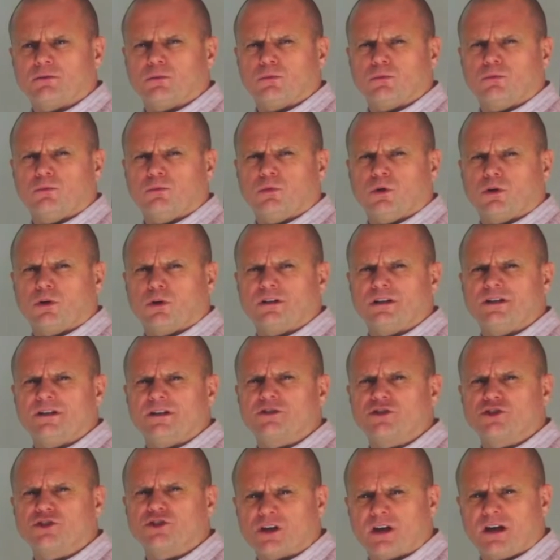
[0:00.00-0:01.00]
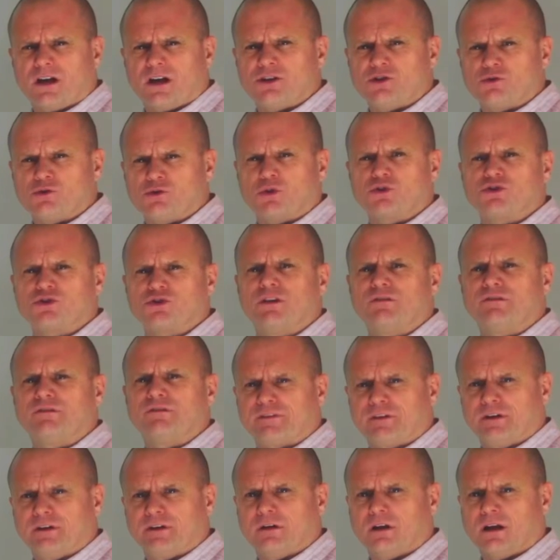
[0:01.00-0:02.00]
what needs to change, what should it
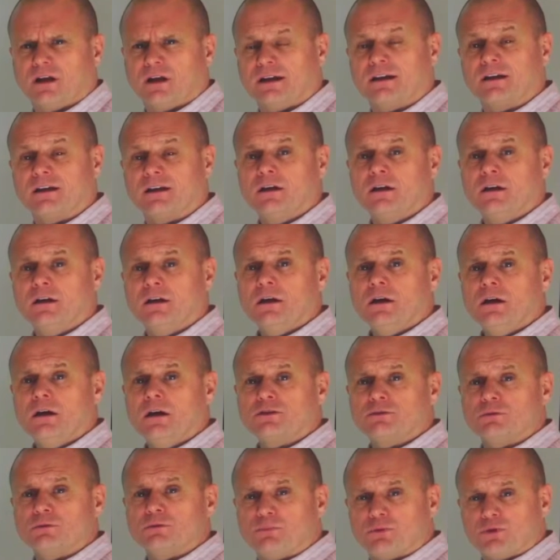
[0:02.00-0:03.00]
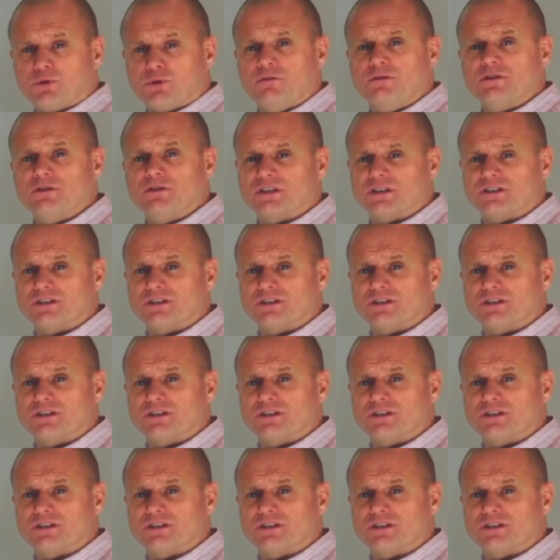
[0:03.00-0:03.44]
feel like to improve the